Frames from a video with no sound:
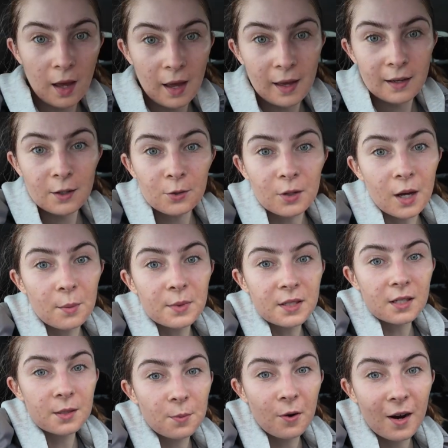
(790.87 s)
And it will come as
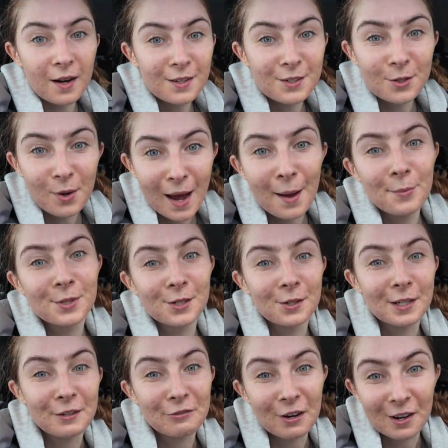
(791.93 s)
a surprise to
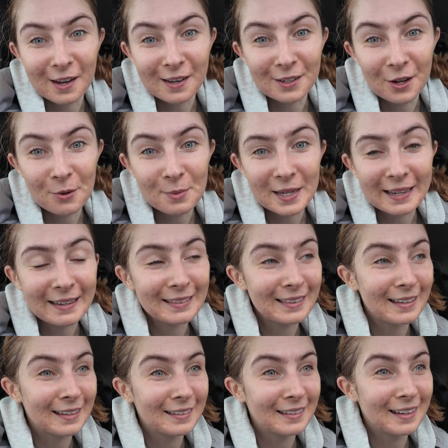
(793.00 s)
absolutely fucking nobody
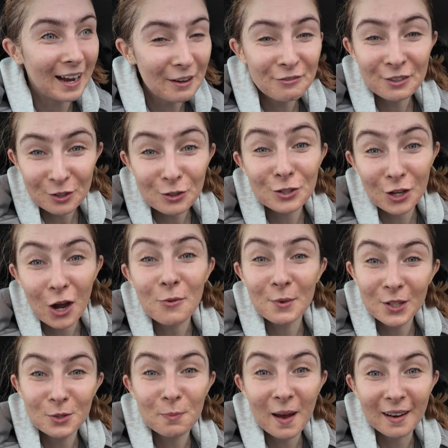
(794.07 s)
that I feel so
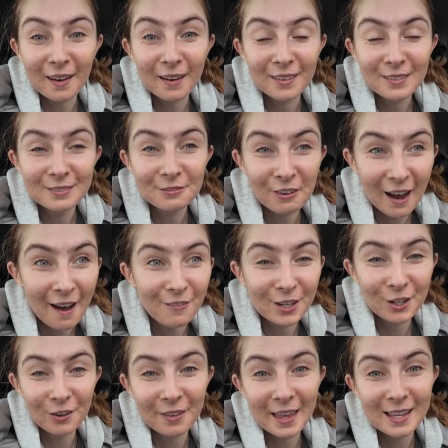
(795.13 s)
much better for having
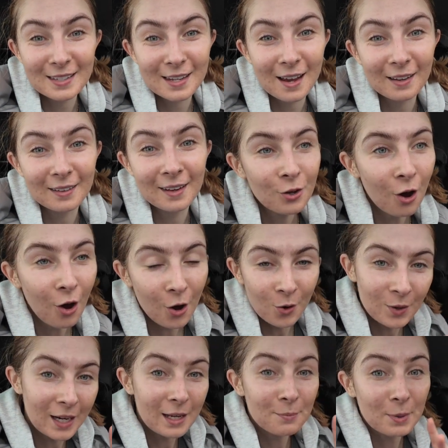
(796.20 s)
got that done. Not
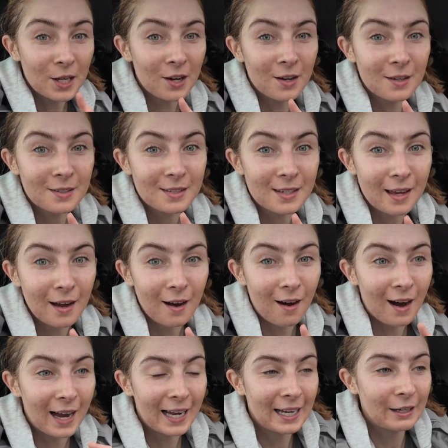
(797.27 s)
only because
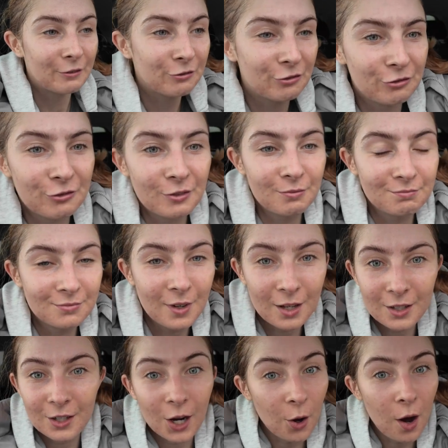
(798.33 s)
I've,
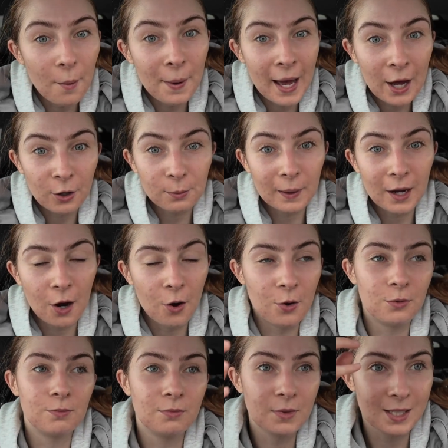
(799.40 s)
upheld my
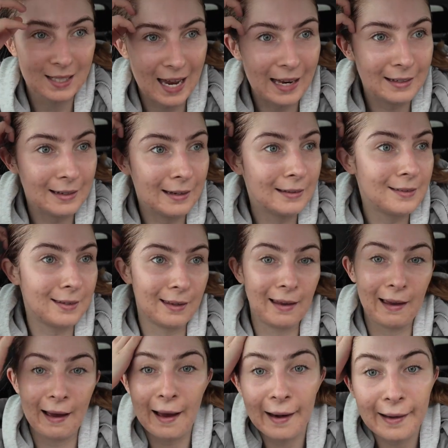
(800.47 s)
own standards,
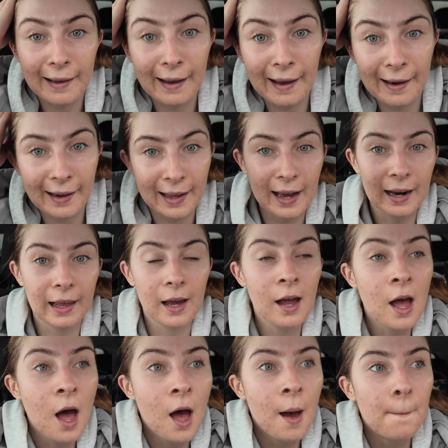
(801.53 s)
yada, yada, yada,
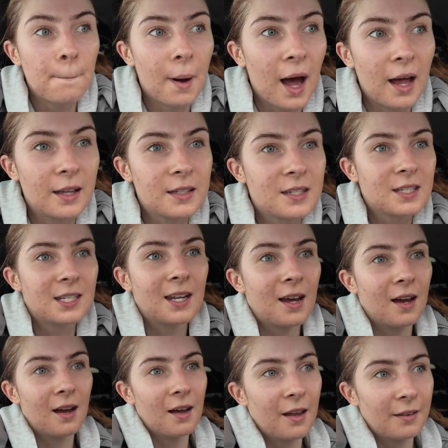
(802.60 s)
but
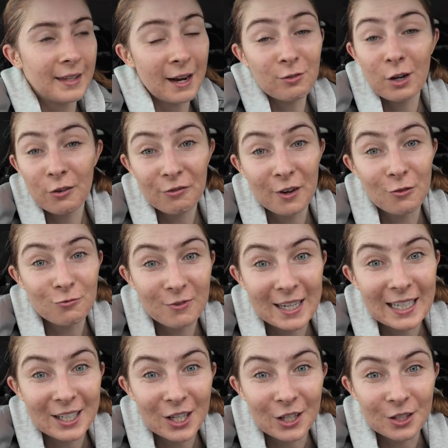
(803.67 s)
that run felt
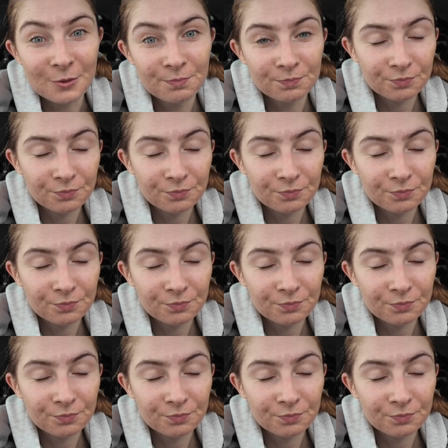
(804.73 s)
really good.